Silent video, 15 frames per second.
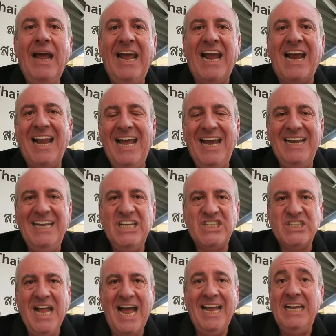It clearly
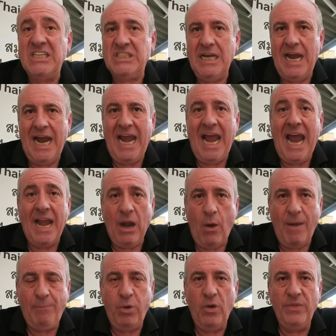states, and
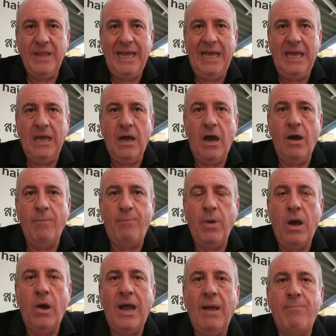I put the
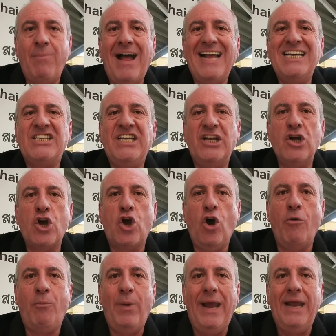I pasted and
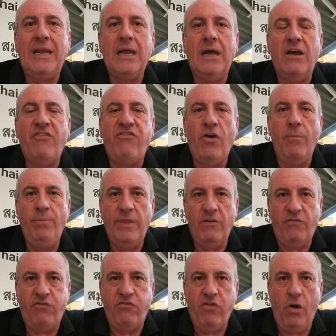copied from
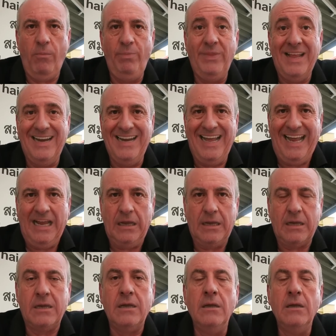the link